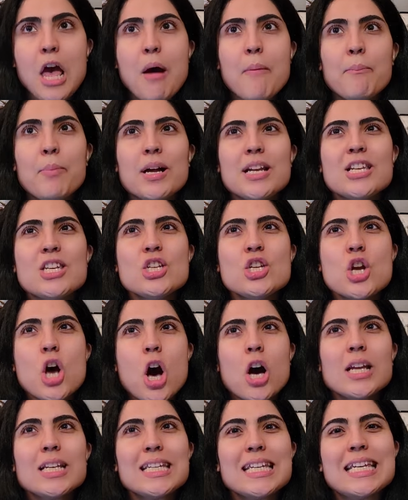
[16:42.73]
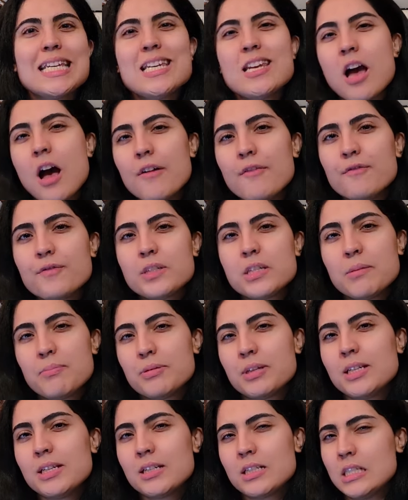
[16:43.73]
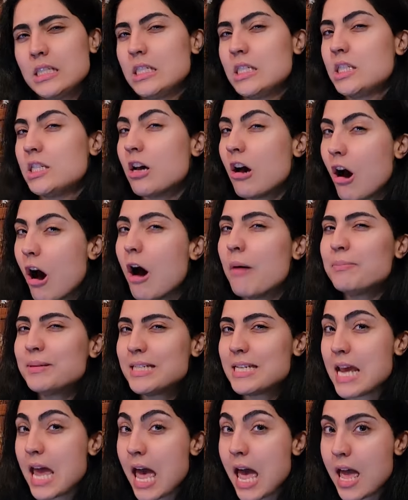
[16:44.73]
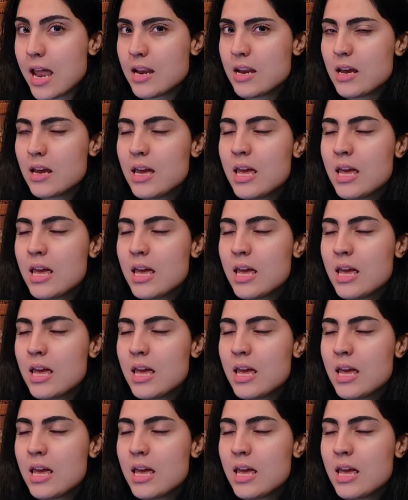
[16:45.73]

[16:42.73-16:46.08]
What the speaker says: but not enough to put it in top 10.